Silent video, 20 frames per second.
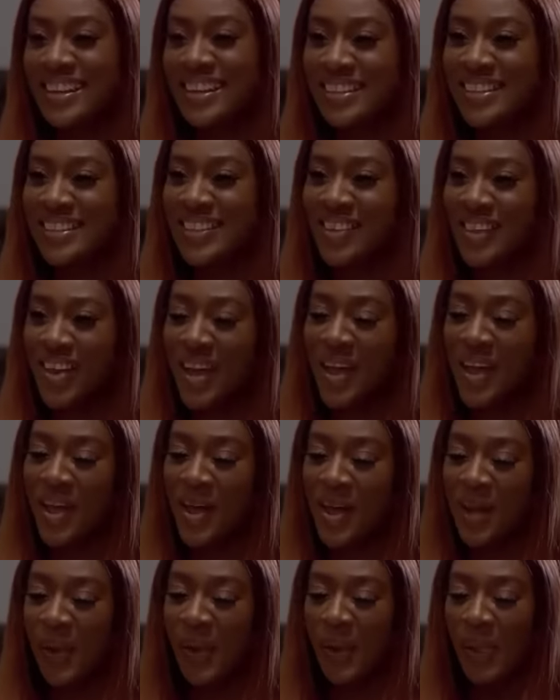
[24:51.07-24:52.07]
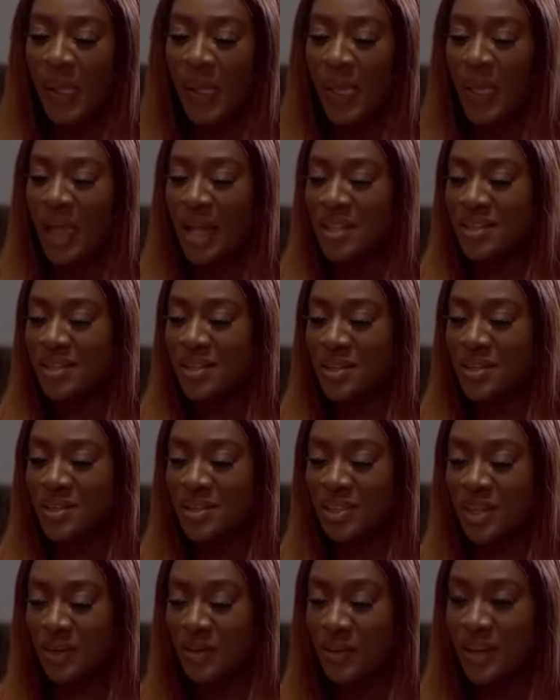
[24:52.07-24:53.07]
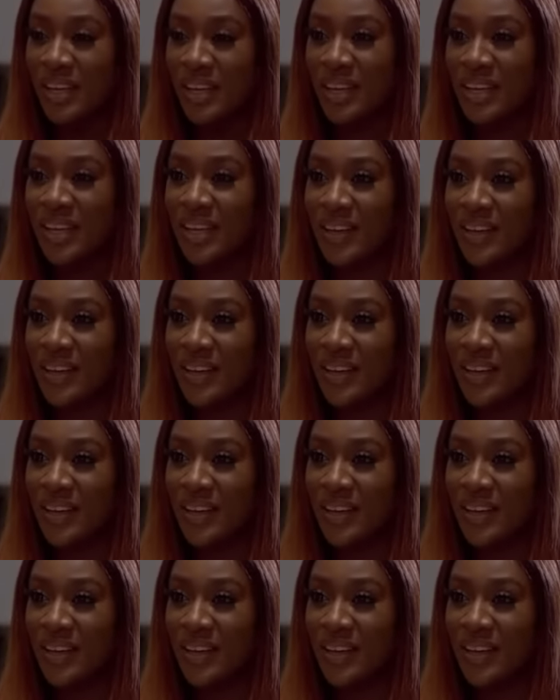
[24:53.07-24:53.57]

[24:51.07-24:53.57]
It's okay. So, shall we?